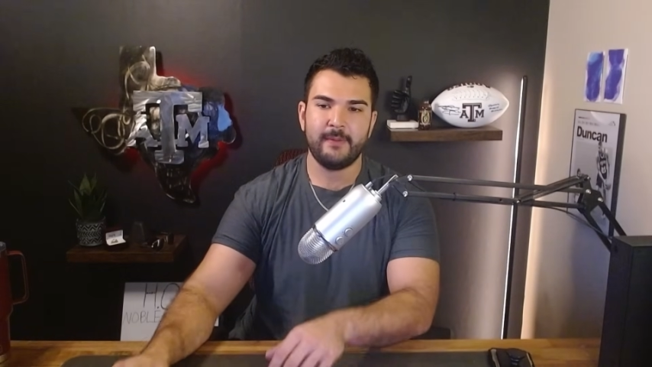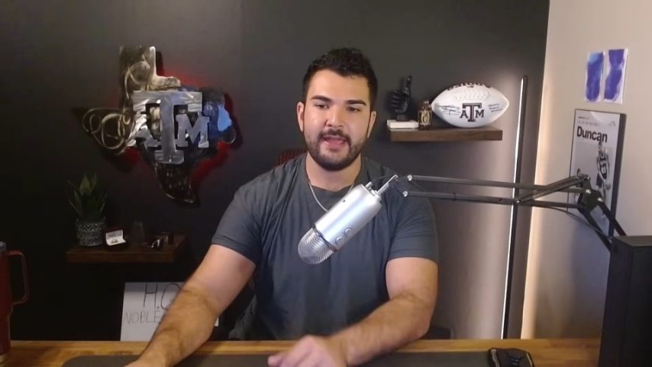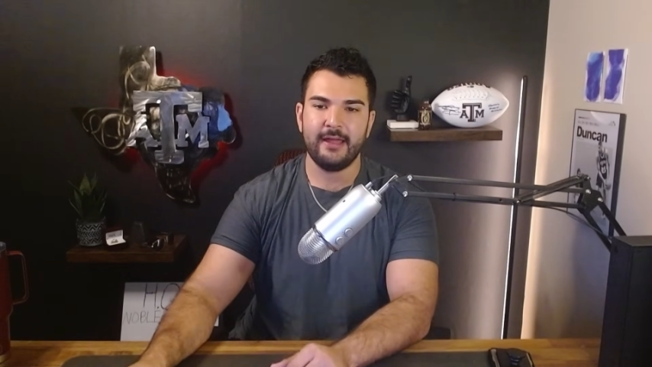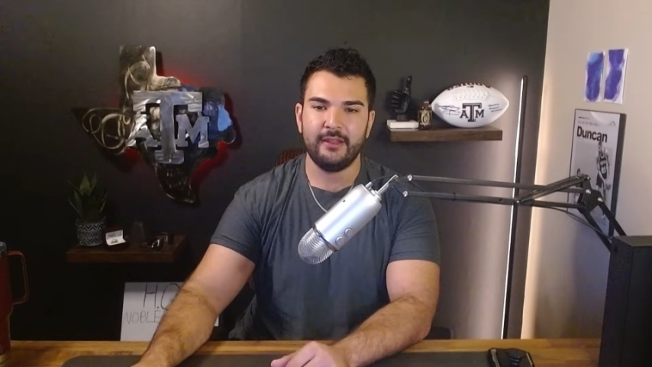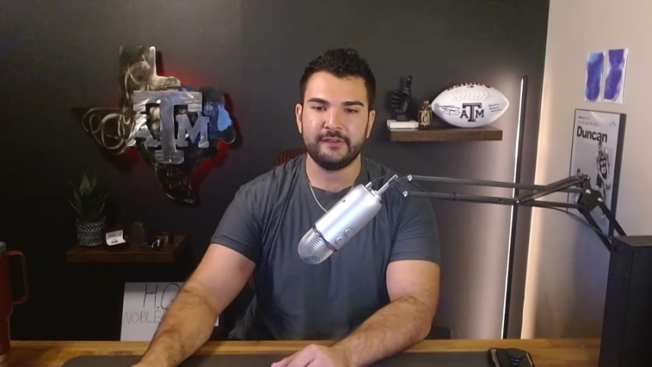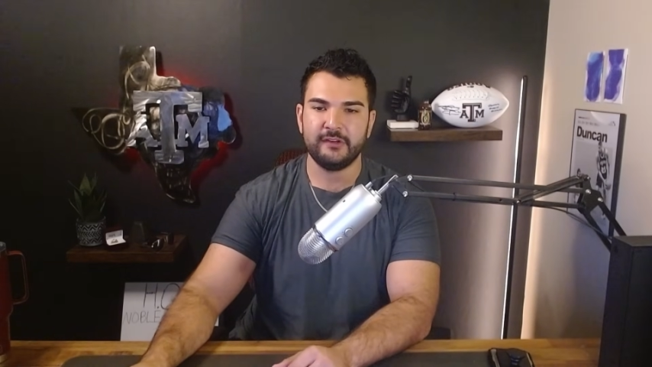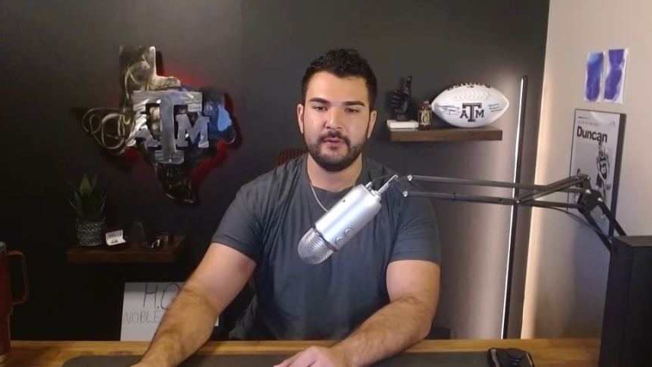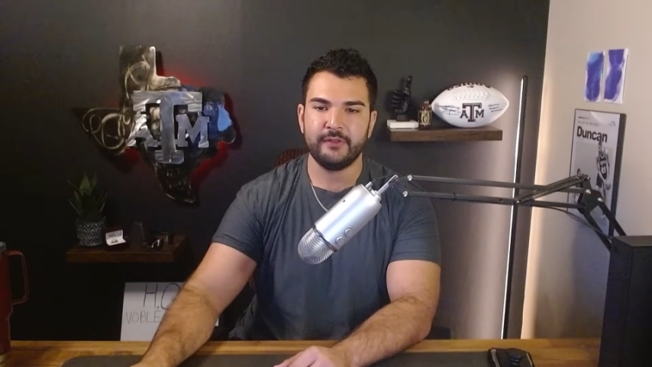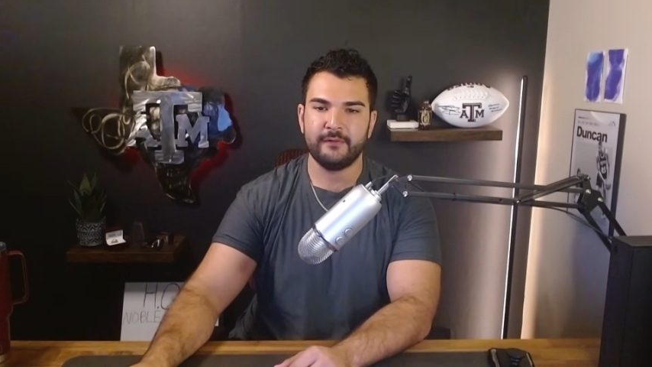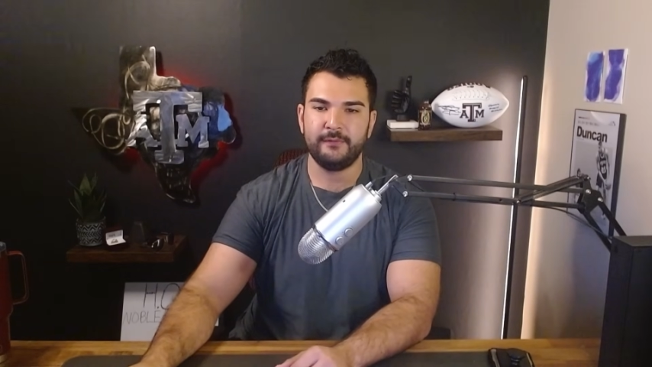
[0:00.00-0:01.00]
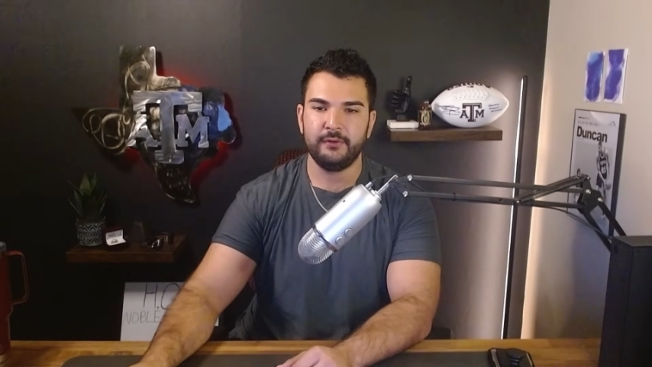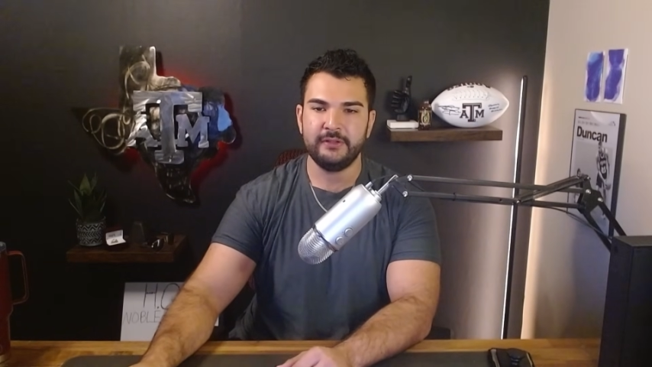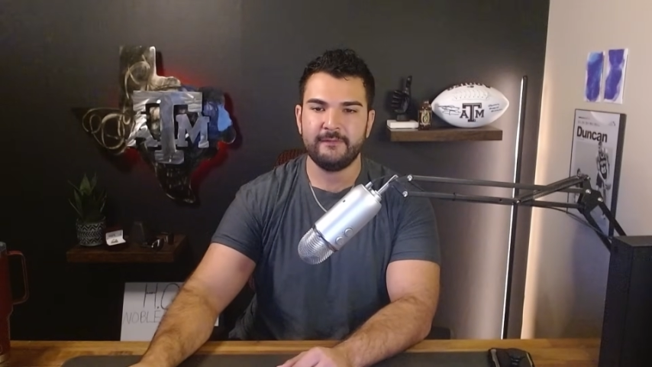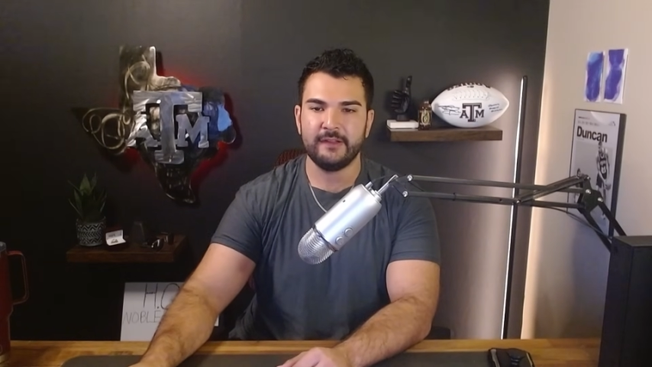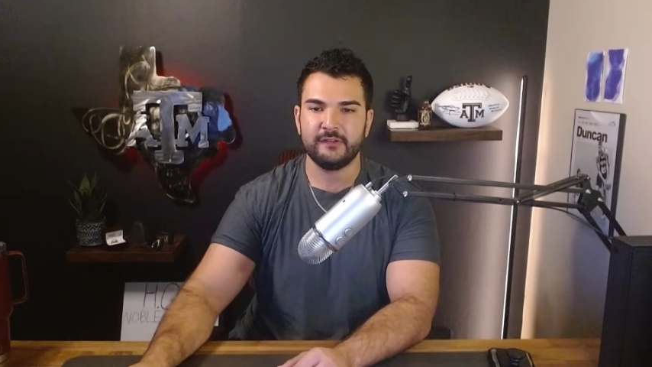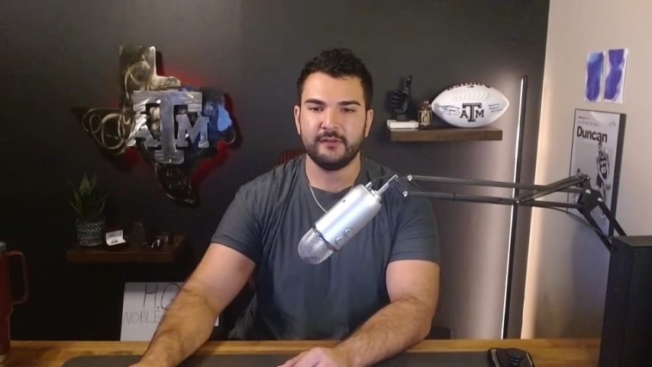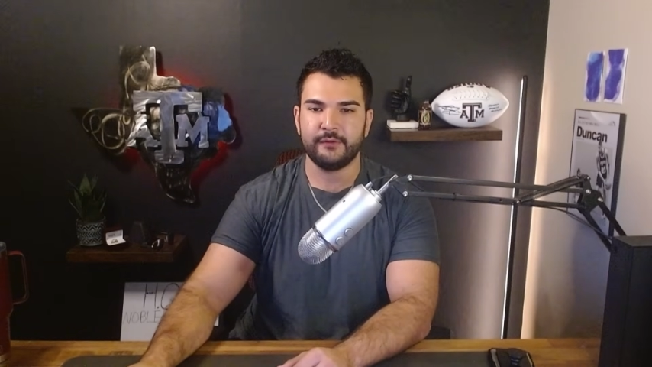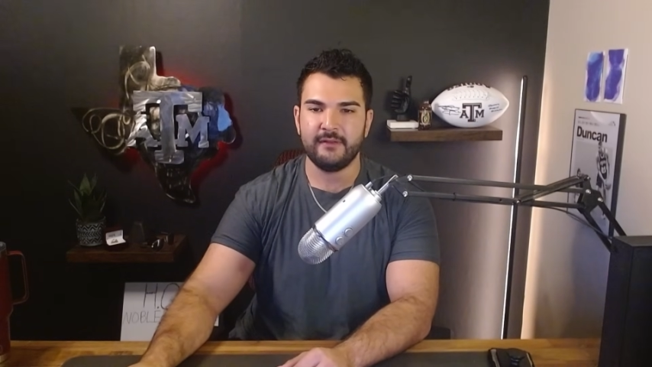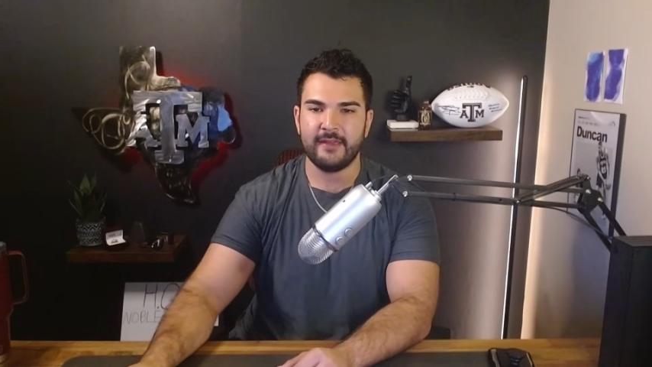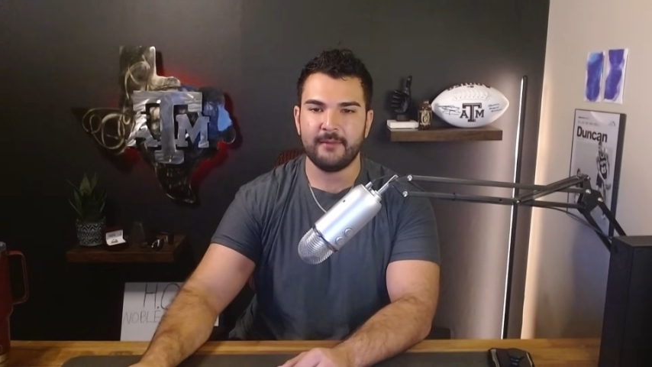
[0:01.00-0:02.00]
by LSU in their full defensive
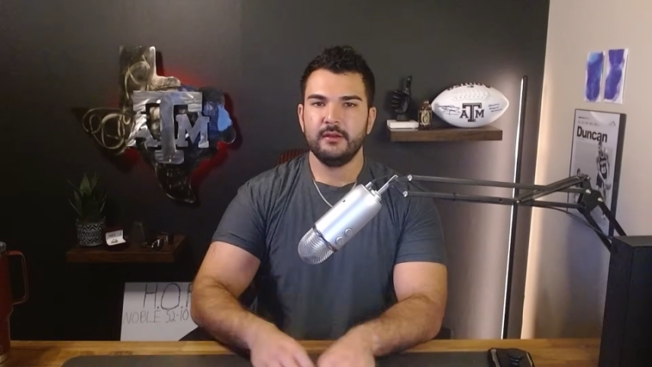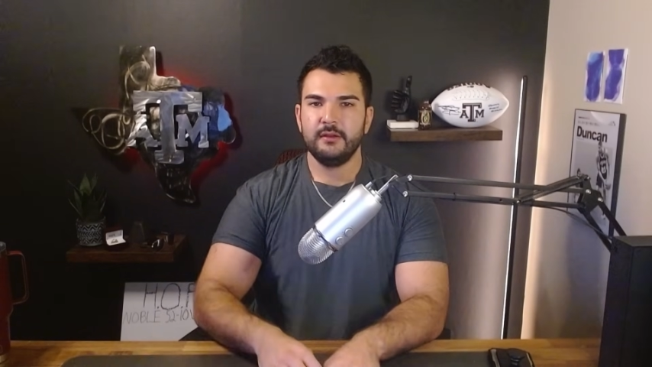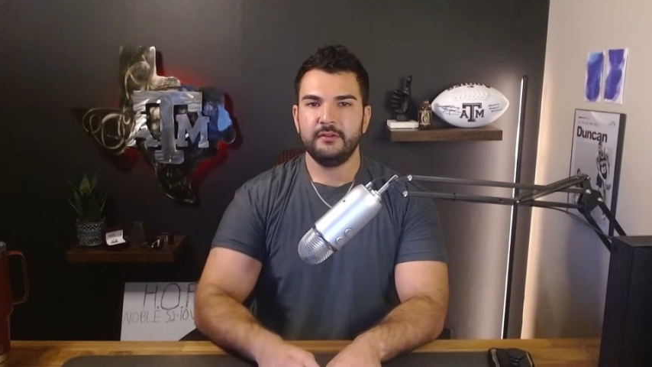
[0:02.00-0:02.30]
revamp.